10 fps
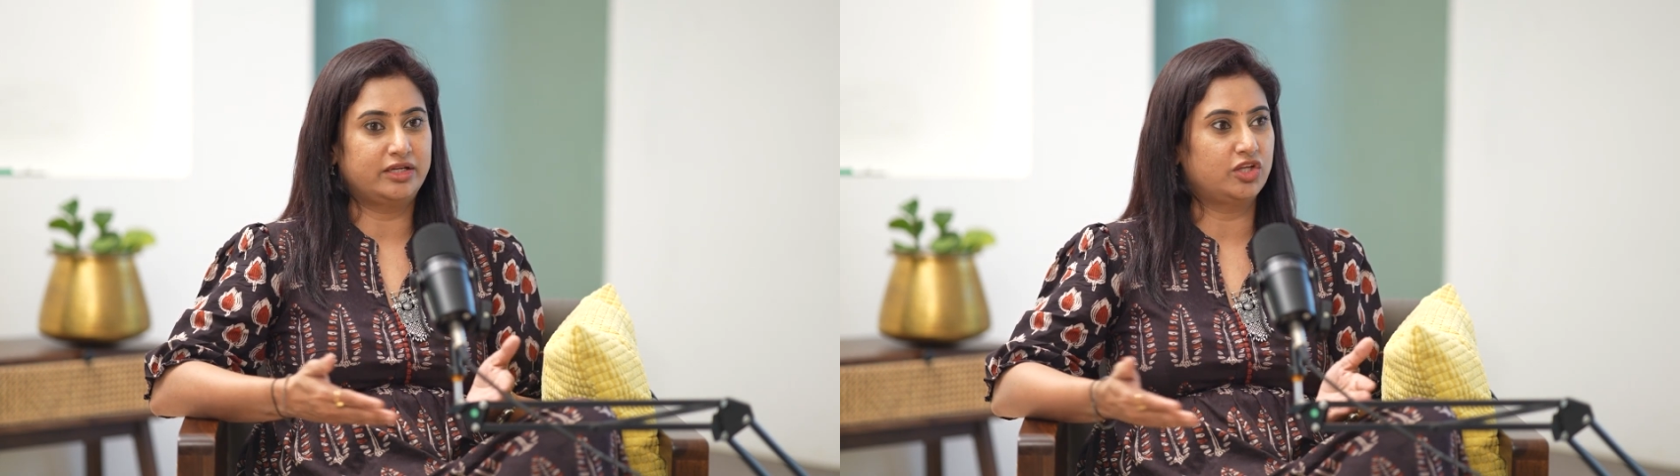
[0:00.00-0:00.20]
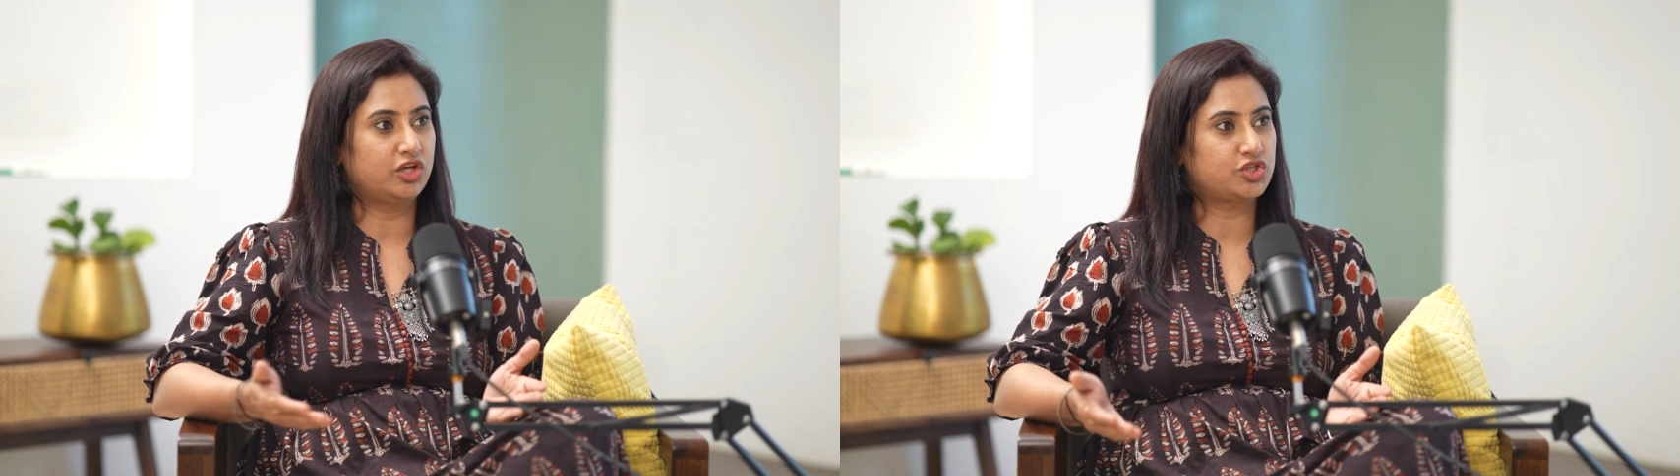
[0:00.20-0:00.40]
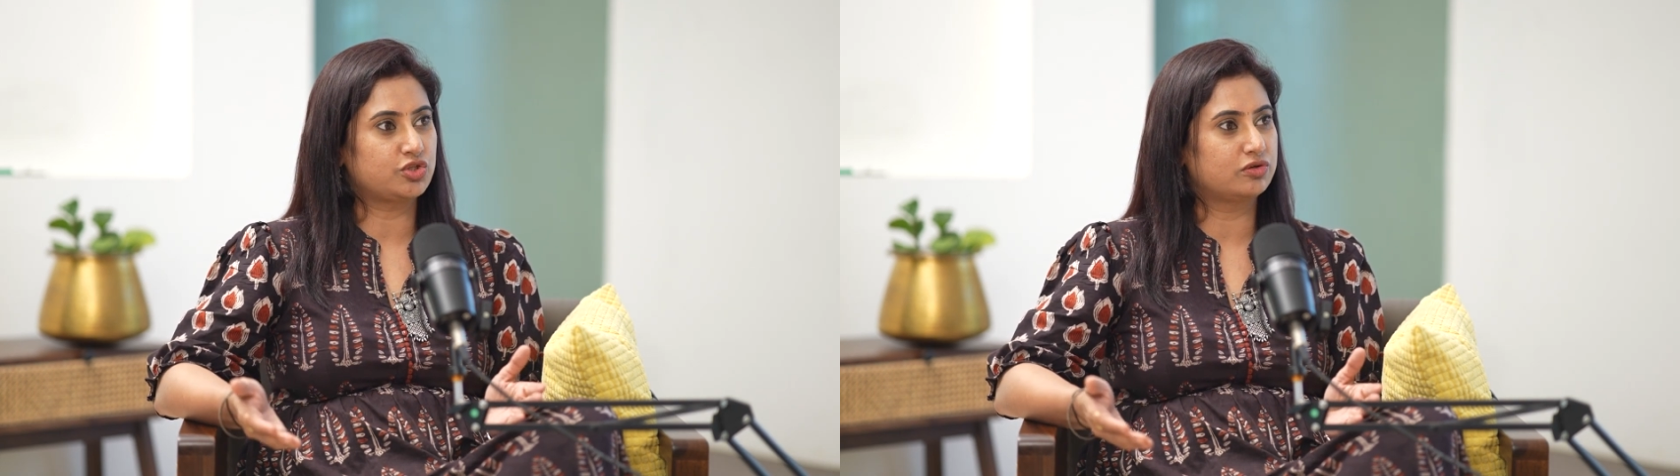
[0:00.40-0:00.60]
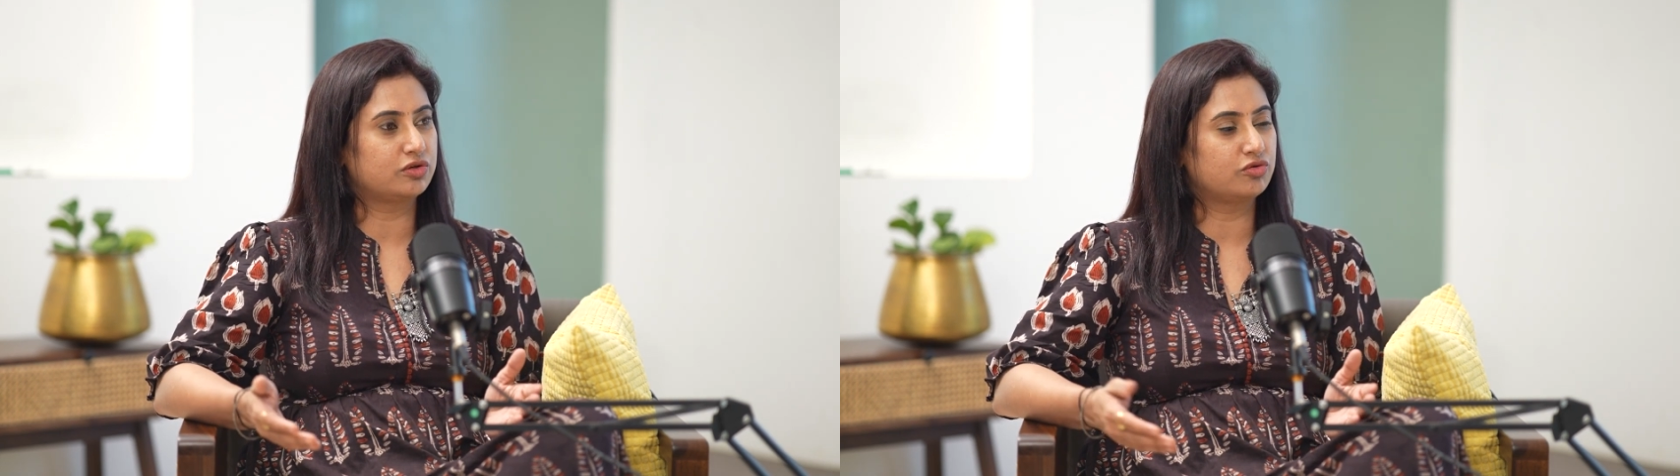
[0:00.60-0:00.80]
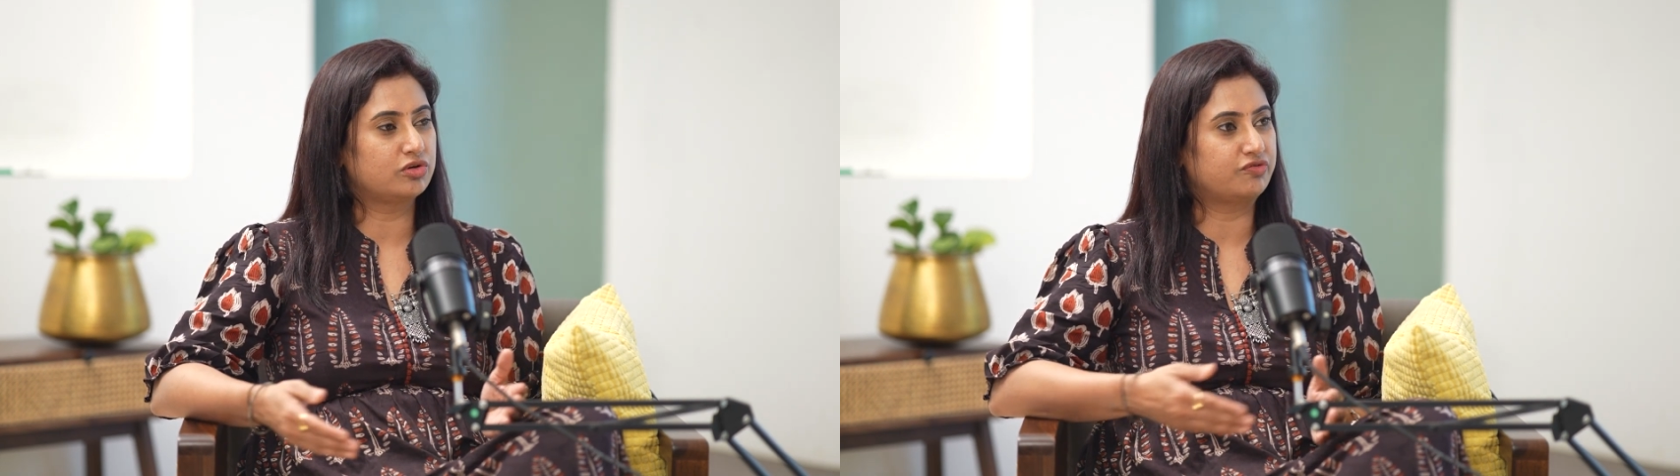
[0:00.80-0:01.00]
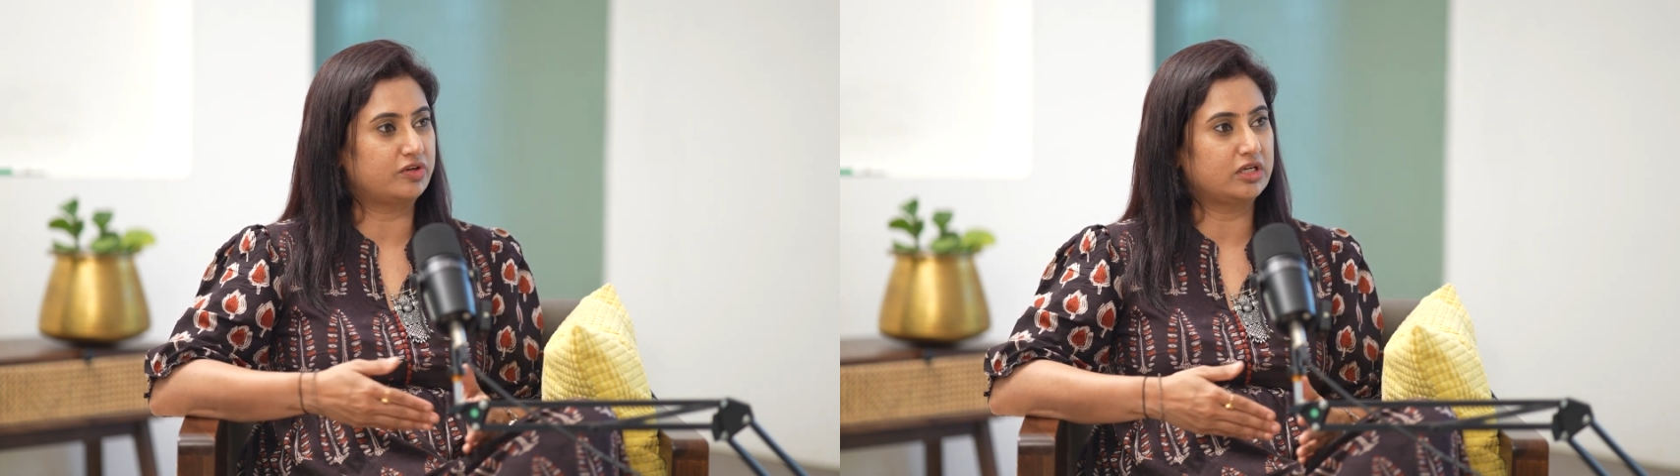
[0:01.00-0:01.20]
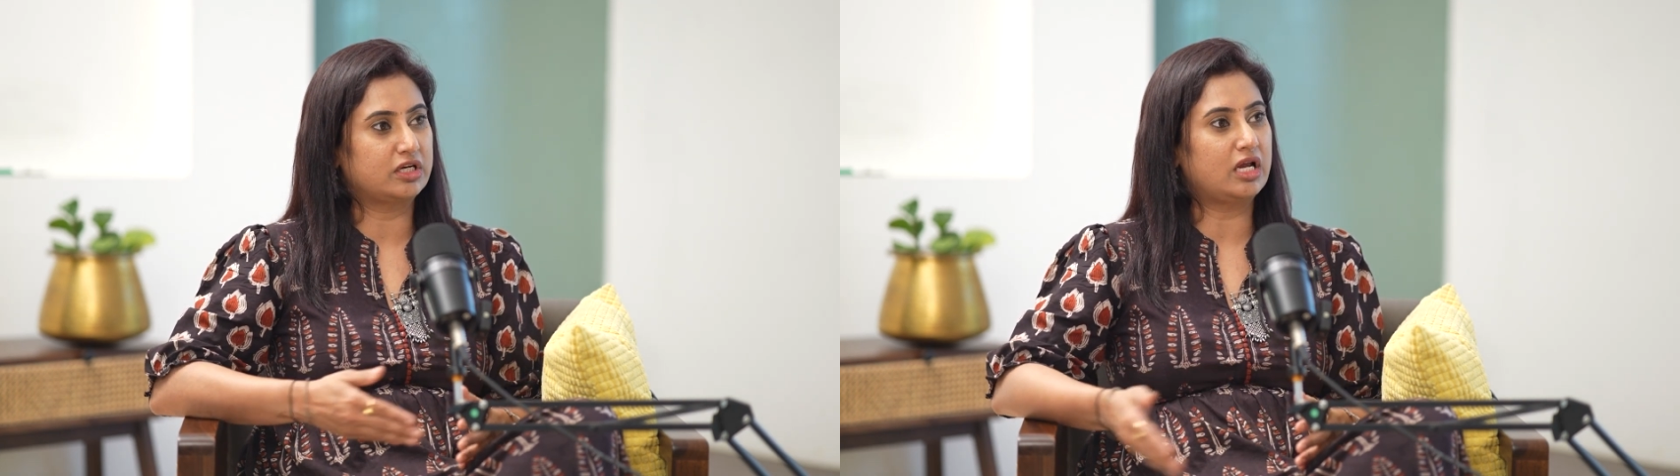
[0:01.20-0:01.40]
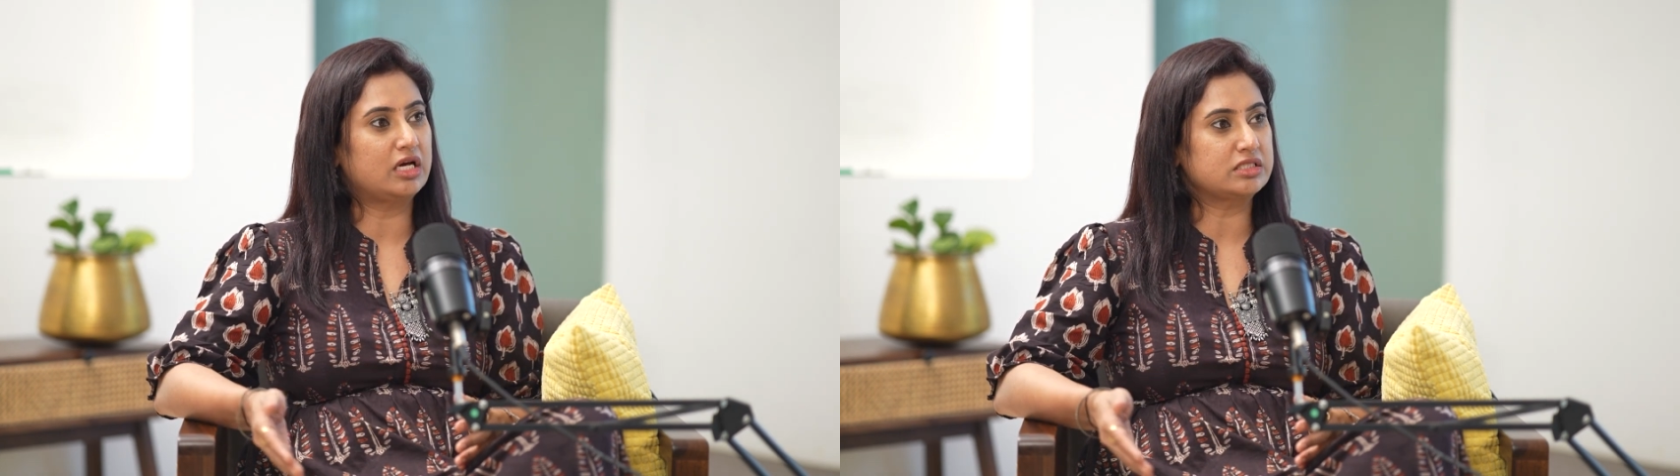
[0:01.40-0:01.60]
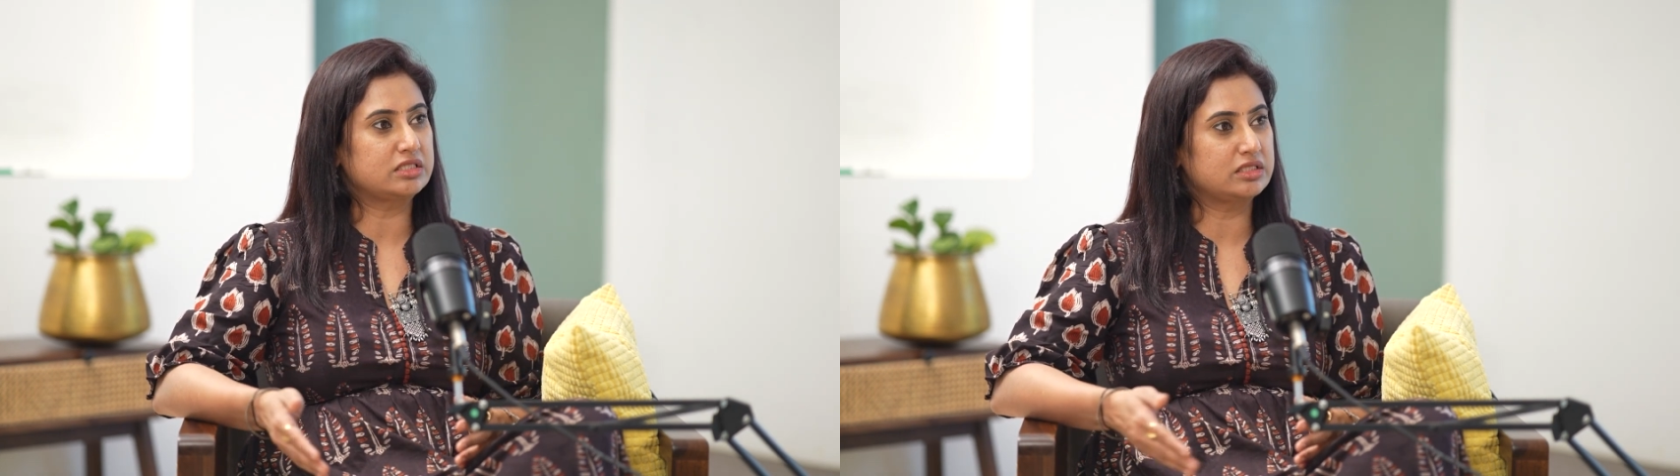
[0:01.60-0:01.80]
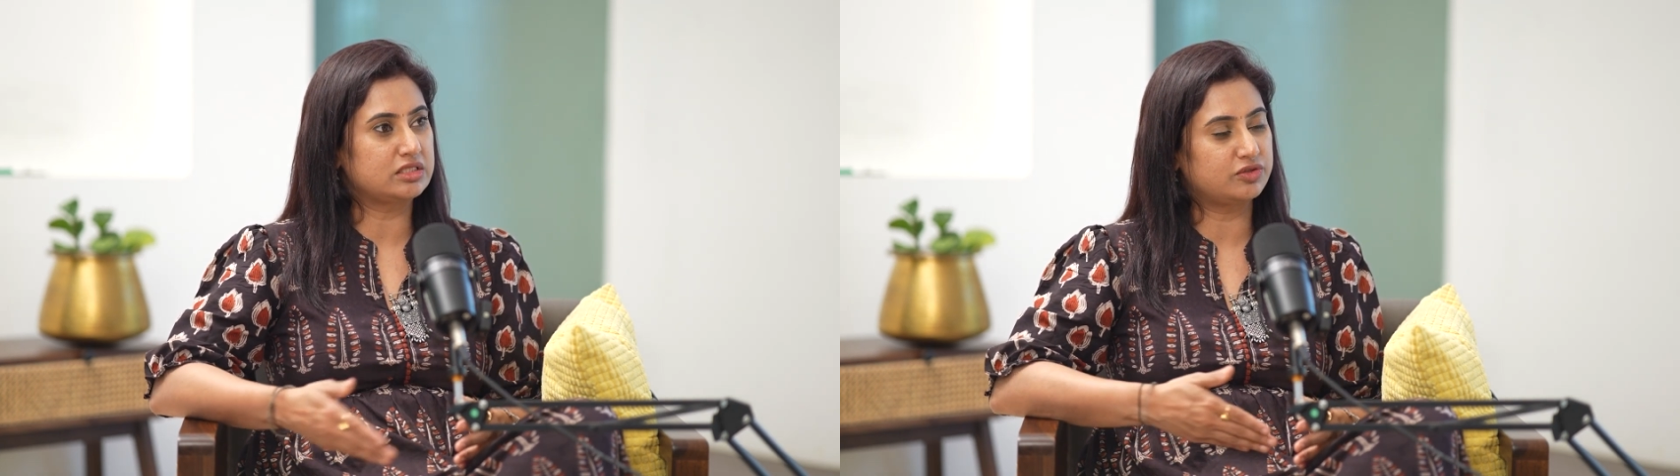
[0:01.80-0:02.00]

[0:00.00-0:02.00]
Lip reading: their children to different classes,